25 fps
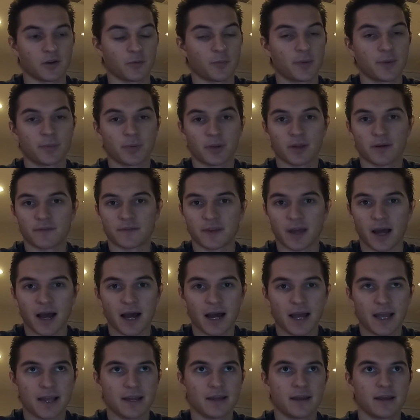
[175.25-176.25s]
people have
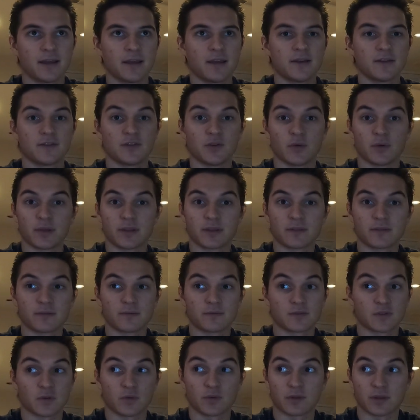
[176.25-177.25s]
died doing
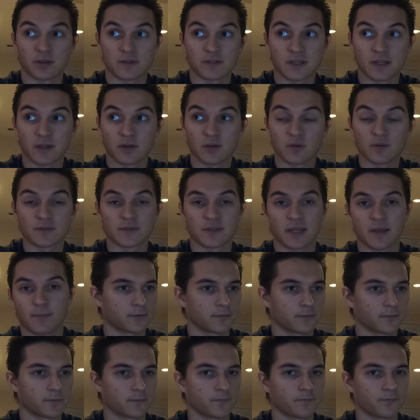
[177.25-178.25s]
certain skills.
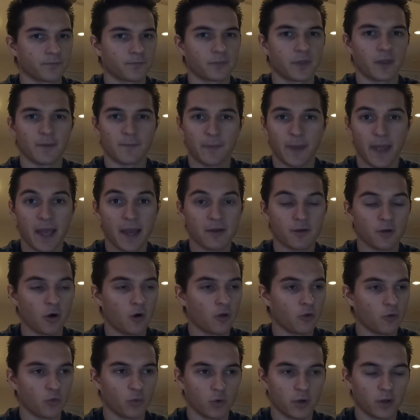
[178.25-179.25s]
They banned
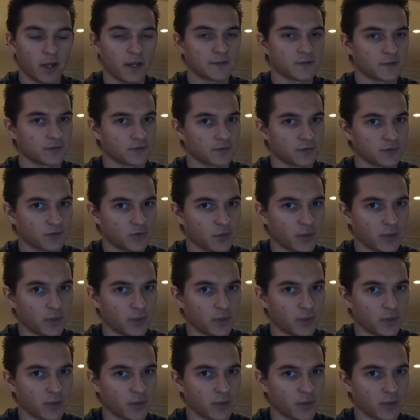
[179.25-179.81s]
all the rollouts in